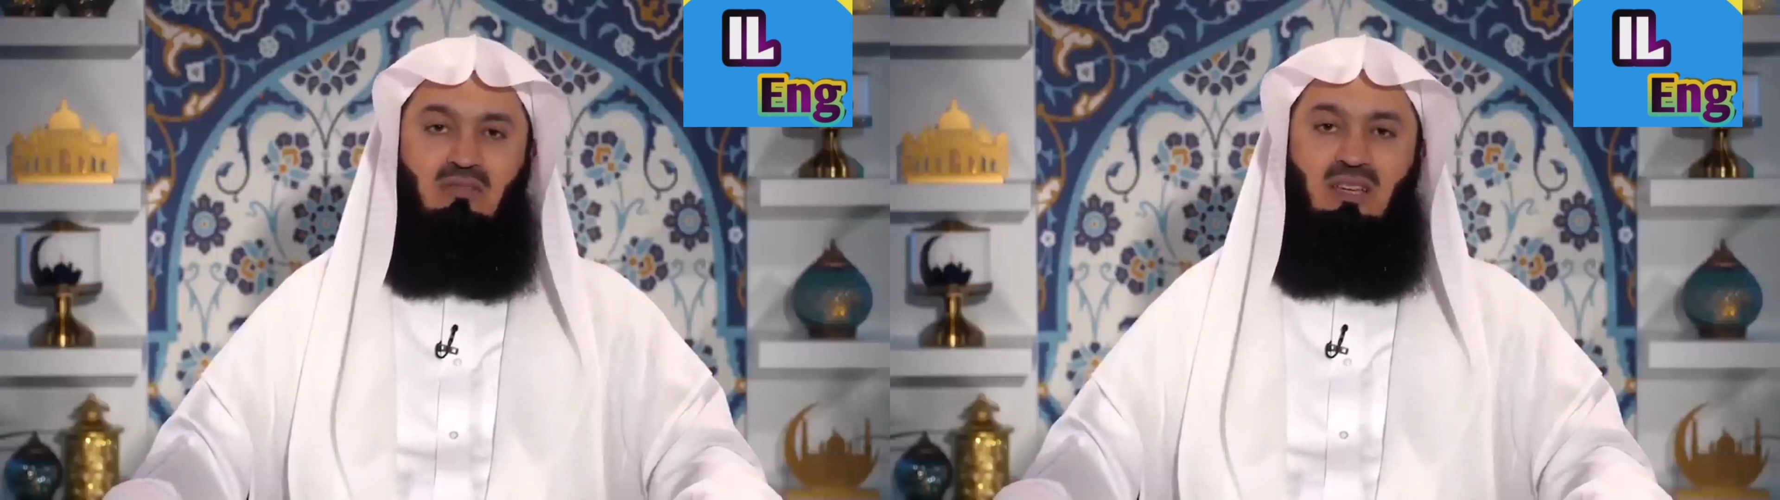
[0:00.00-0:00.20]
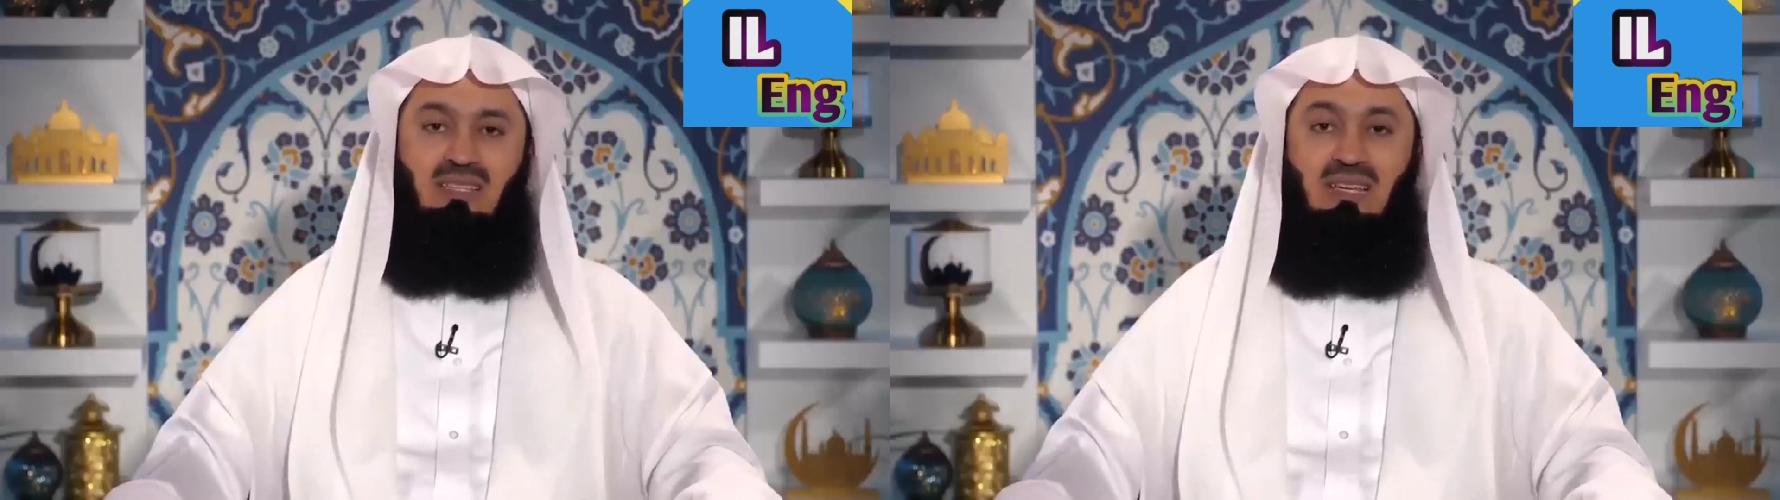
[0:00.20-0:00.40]

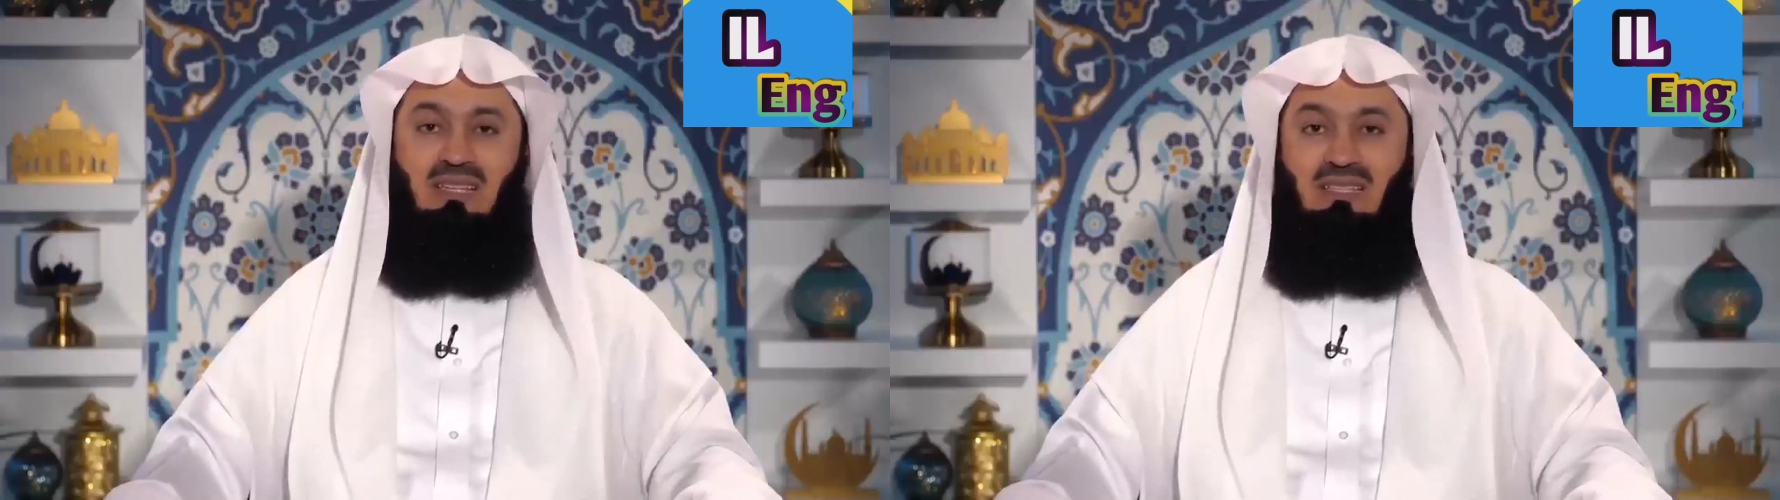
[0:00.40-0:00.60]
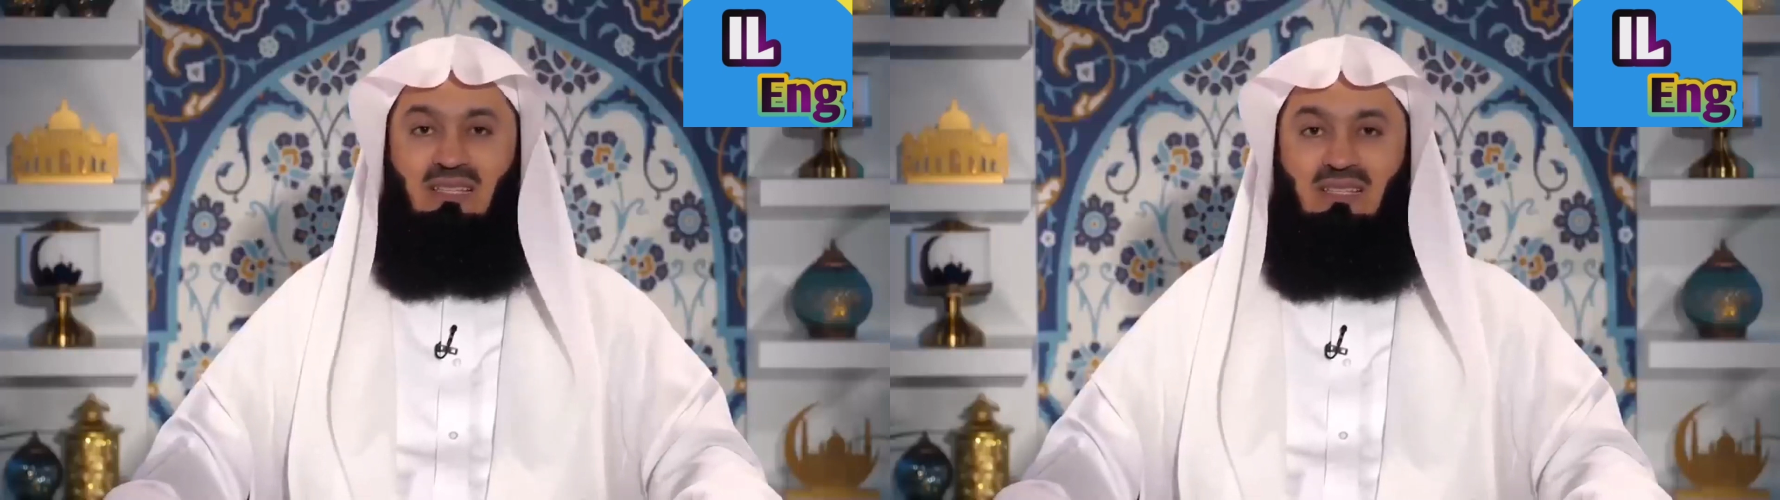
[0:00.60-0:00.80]
their
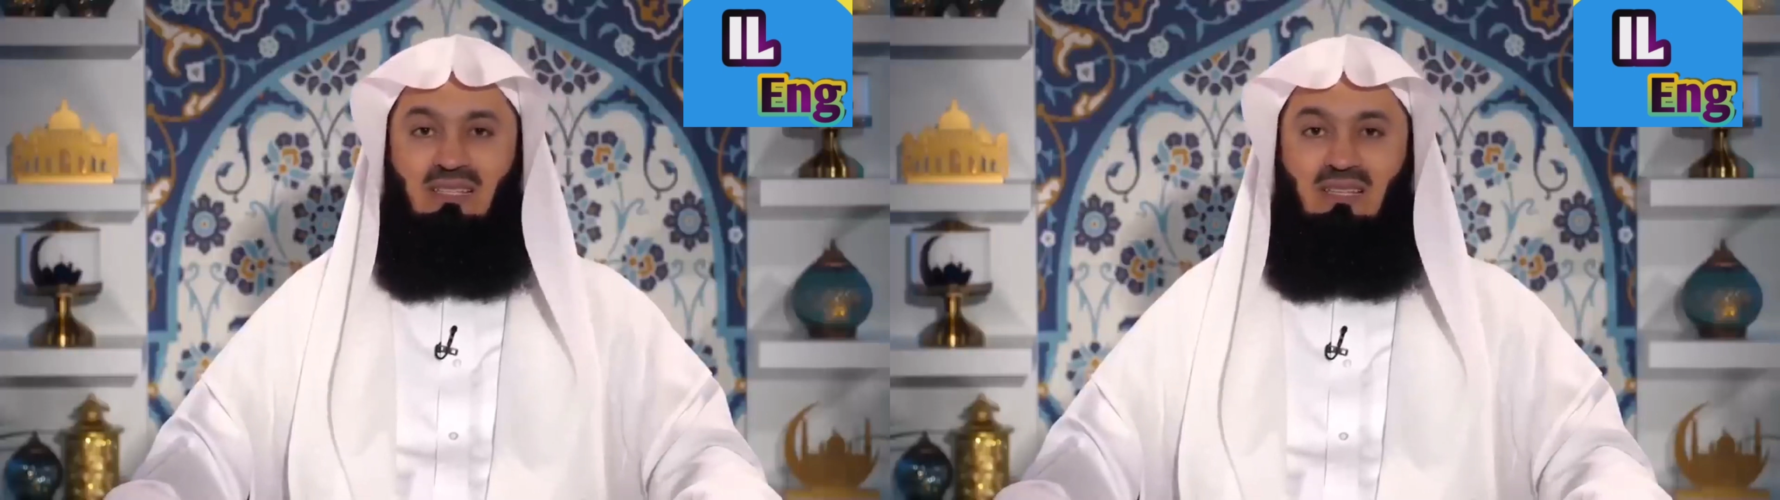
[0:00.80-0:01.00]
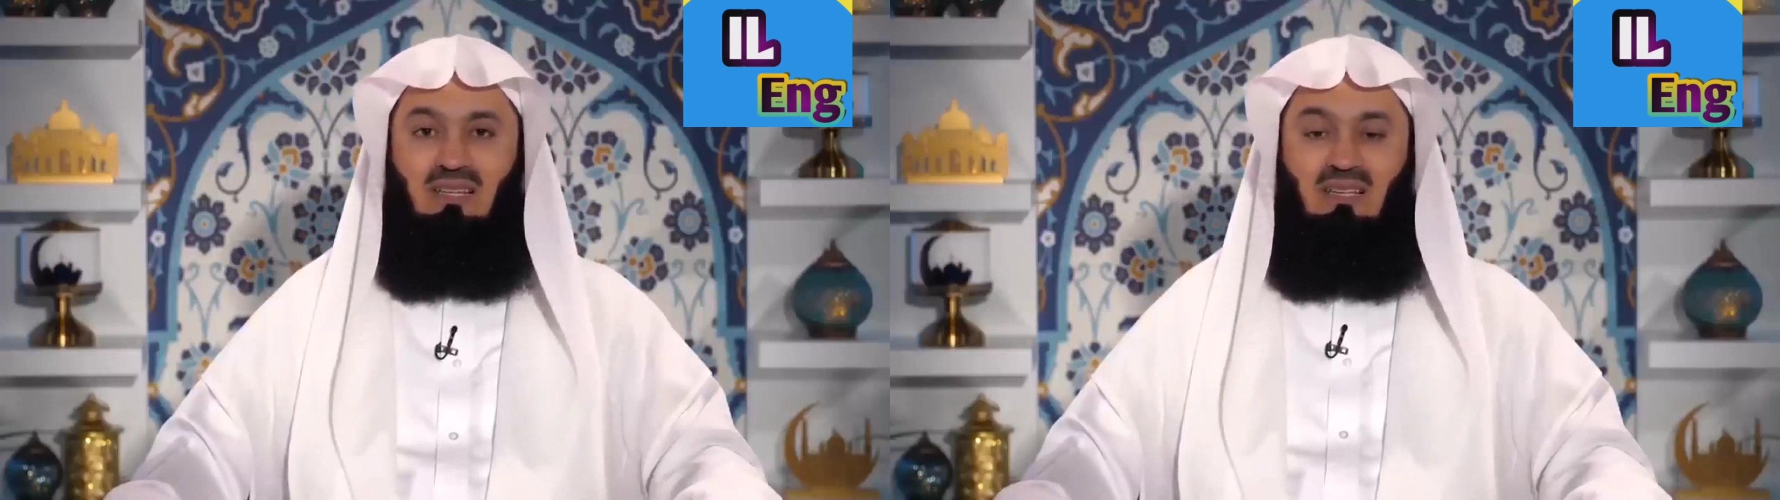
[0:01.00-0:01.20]
sentence.